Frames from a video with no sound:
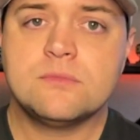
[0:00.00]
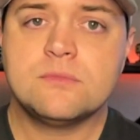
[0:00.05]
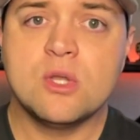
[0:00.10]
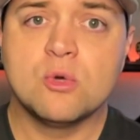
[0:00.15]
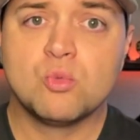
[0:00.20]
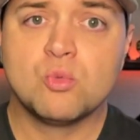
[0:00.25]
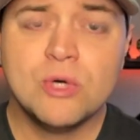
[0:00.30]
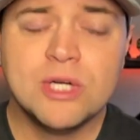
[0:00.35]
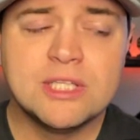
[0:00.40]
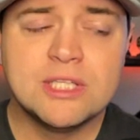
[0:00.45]

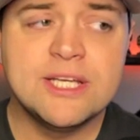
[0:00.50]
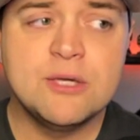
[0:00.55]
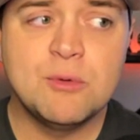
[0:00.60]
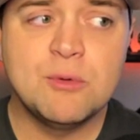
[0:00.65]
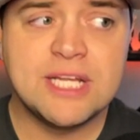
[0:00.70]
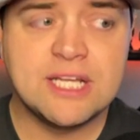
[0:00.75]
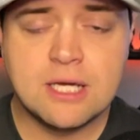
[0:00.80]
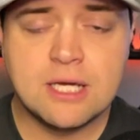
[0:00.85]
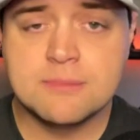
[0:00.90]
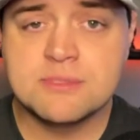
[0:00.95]
Really, when
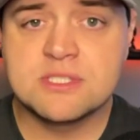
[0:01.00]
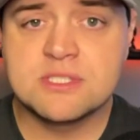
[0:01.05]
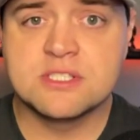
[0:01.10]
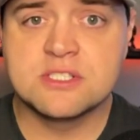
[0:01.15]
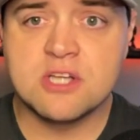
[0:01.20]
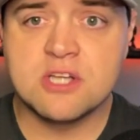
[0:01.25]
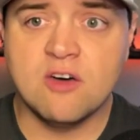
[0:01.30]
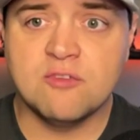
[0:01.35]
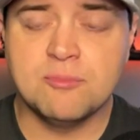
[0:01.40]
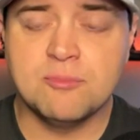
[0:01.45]
it comes to
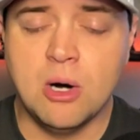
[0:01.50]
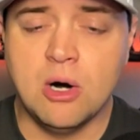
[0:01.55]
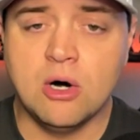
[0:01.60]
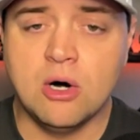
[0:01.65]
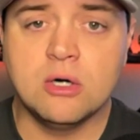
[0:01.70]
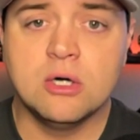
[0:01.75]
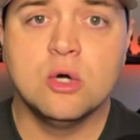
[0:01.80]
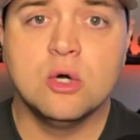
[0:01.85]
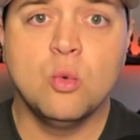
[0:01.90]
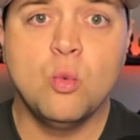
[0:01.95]

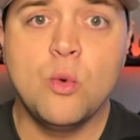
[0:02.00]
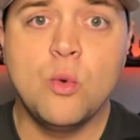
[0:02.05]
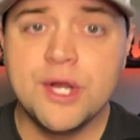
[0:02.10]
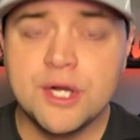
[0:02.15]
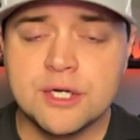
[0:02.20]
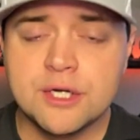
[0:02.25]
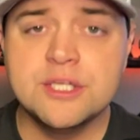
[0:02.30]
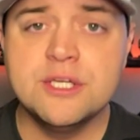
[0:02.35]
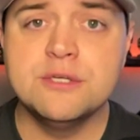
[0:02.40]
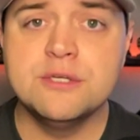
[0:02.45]
softball,
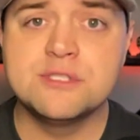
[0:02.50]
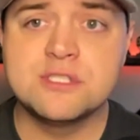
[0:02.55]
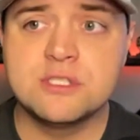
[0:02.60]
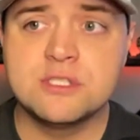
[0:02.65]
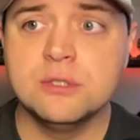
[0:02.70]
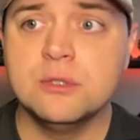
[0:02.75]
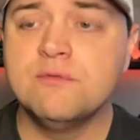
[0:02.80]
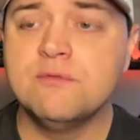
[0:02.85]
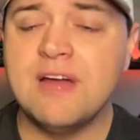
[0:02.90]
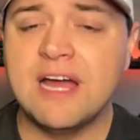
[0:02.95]
we're used
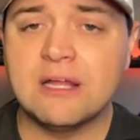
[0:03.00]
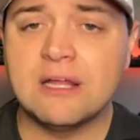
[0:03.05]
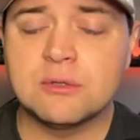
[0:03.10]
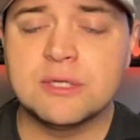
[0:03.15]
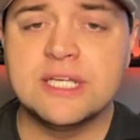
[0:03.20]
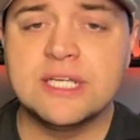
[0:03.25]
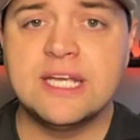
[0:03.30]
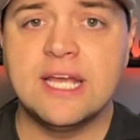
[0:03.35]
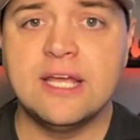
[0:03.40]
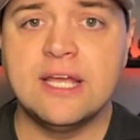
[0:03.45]
to
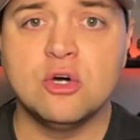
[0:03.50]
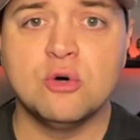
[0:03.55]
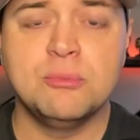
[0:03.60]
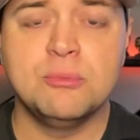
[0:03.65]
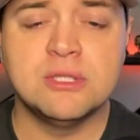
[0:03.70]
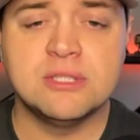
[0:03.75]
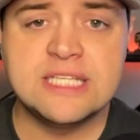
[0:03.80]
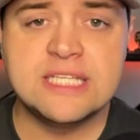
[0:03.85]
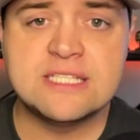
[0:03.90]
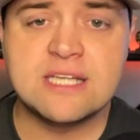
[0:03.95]
Valerie Cagle,
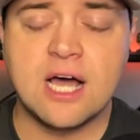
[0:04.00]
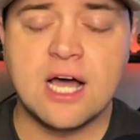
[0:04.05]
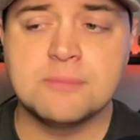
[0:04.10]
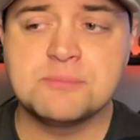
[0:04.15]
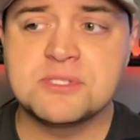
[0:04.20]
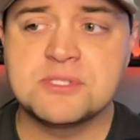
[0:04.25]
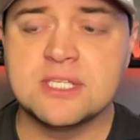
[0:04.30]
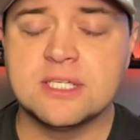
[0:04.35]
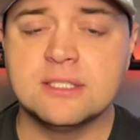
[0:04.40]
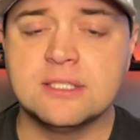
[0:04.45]
Millie
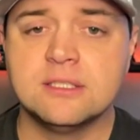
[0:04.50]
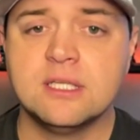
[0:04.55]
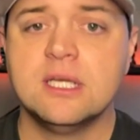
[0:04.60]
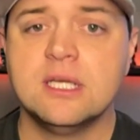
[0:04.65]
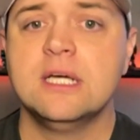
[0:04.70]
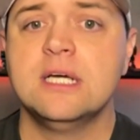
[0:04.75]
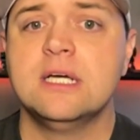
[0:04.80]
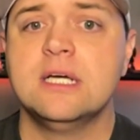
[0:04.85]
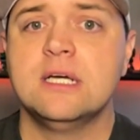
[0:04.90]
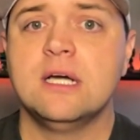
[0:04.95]
Thompson,
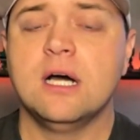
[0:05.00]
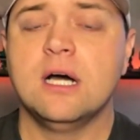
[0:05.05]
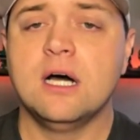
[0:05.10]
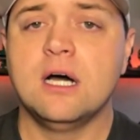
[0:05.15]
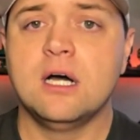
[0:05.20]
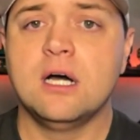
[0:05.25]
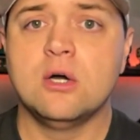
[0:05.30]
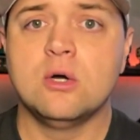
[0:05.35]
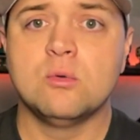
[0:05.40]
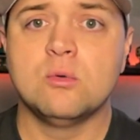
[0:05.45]

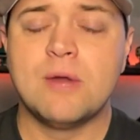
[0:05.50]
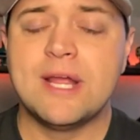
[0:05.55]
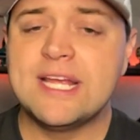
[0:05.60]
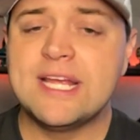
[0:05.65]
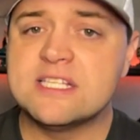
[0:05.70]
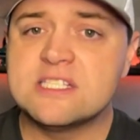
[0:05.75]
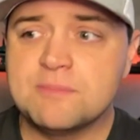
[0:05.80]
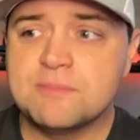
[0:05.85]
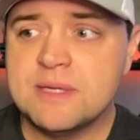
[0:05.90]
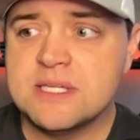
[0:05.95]

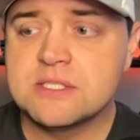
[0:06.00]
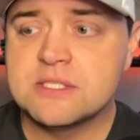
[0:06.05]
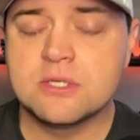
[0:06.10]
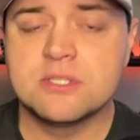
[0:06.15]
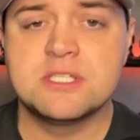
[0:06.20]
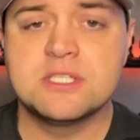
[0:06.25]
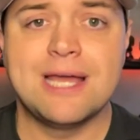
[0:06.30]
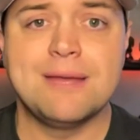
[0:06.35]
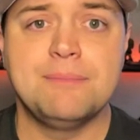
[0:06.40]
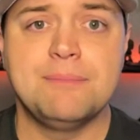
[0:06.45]
Reagan Spencer
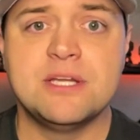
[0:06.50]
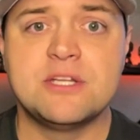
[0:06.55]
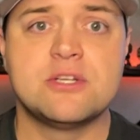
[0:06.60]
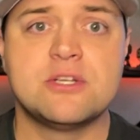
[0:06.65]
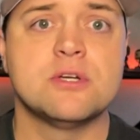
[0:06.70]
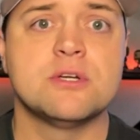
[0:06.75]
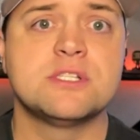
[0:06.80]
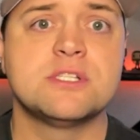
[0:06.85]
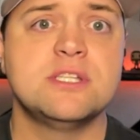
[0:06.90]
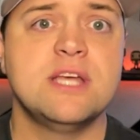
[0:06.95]
type
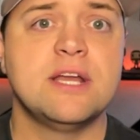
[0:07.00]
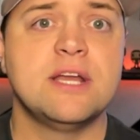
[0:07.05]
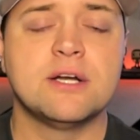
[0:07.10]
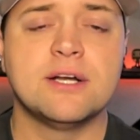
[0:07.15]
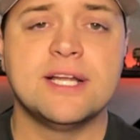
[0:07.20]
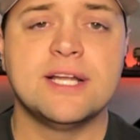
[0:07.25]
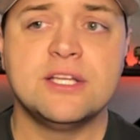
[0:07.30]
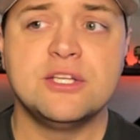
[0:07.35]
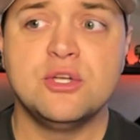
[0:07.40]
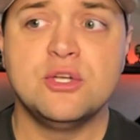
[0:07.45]
pitchers that are
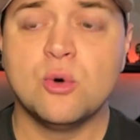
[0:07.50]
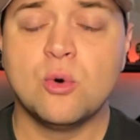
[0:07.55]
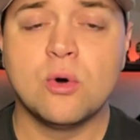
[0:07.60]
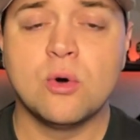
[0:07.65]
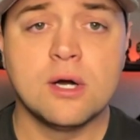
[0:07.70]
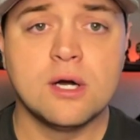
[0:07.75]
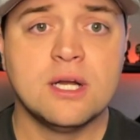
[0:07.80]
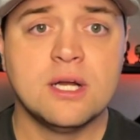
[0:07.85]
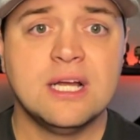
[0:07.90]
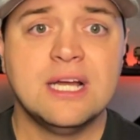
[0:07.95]
in
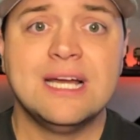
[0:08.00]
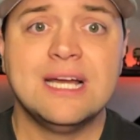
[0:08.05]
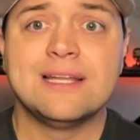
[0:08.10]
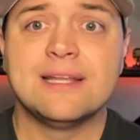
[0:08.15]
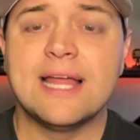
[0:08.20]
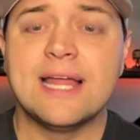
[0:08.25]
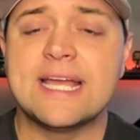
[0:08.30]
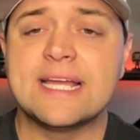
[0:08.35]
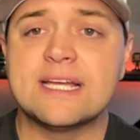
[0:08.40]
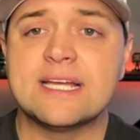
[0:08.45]
your
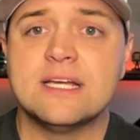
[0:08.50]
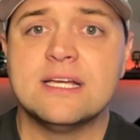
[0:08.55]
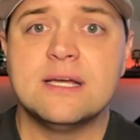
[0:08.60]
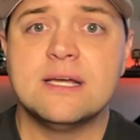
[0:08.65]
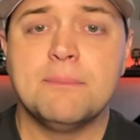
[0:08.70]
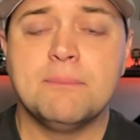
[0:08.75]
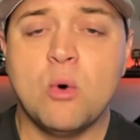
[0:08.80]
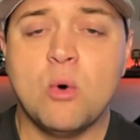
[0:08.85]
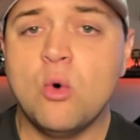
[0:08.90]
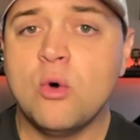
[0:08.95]
like
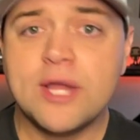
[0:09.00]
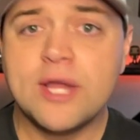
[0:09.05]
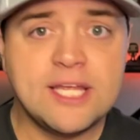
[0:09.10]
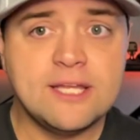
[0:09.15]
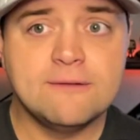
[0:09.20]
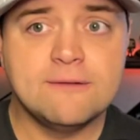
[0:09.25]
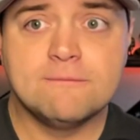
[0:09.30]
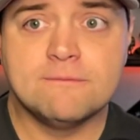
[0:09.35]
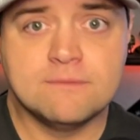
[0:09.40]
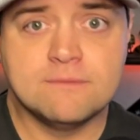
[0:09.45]

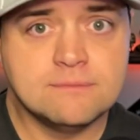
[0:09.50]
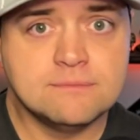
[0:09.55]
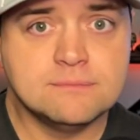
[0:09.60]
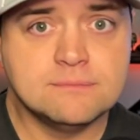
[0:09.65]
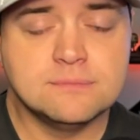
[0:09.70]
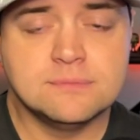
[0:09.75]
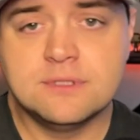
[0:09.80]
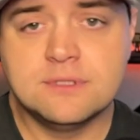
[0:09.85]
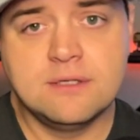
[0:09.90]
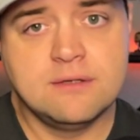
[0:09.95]

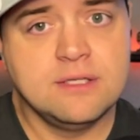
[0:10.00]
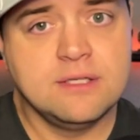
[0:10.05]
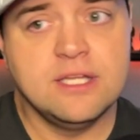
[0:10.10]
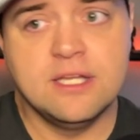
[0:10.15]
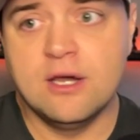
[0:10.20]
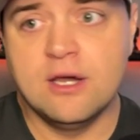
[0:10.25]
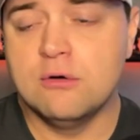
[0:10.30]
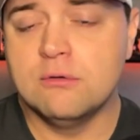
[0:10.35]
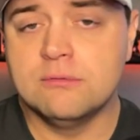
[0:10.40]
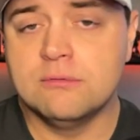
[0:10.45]

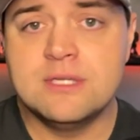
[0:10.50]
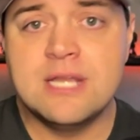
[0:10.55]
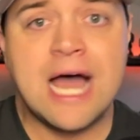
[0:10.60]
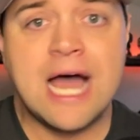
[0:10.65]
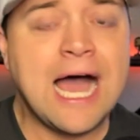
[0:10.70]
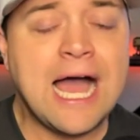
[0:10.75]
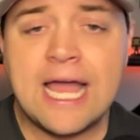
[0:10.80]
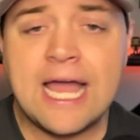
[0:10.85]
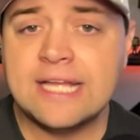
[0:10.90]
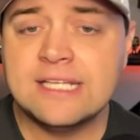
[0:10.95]

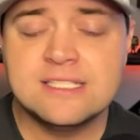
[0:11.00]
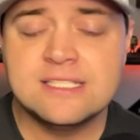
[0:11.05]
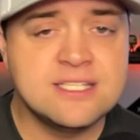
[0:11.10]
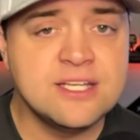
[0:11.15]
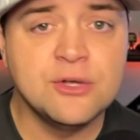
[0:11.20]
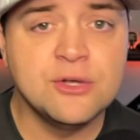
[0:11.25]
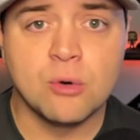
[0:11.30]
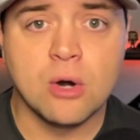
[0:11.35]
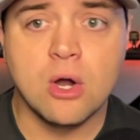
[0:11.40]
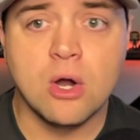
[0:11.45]

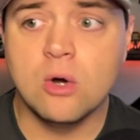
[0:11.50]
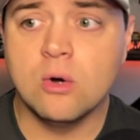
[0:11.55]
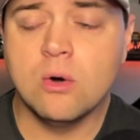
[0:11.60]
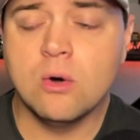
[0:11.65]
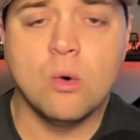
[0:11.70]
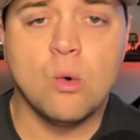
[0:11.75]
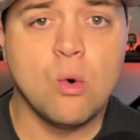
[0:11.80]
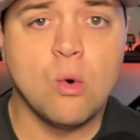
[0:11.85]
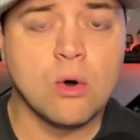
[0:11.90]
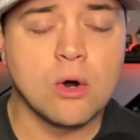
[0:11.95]
0.90
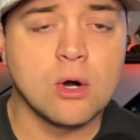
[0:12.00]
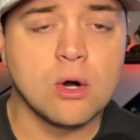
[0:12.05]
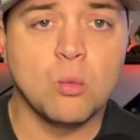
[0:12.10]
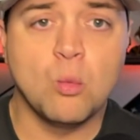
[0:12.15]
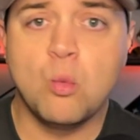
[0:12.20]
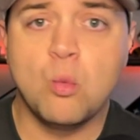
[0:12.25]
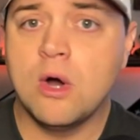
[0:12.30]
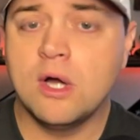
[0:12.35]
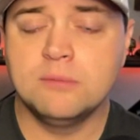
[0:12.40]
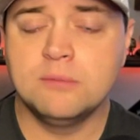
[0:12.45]
or
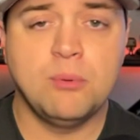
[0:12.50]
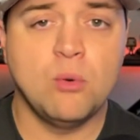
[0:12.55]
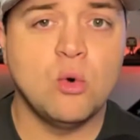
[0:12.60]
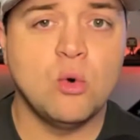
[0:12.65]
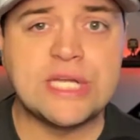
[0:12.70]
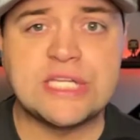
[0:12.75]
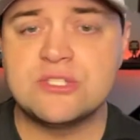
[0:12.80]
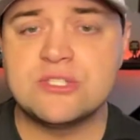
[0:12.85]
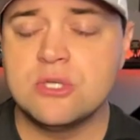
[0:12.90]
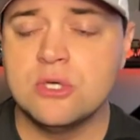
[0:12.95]

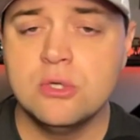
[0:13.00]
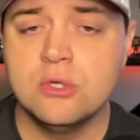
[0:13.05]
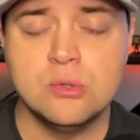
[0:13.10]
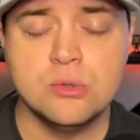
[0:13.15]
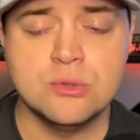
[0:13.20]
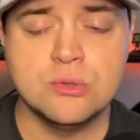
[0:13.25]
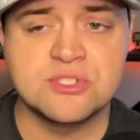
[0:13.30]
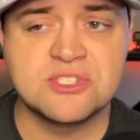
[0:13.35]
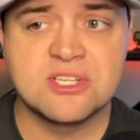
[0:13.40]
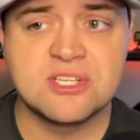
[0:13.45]

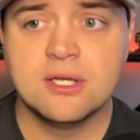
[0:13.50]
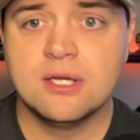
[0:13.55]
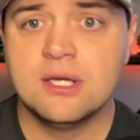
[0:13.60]
1.2s,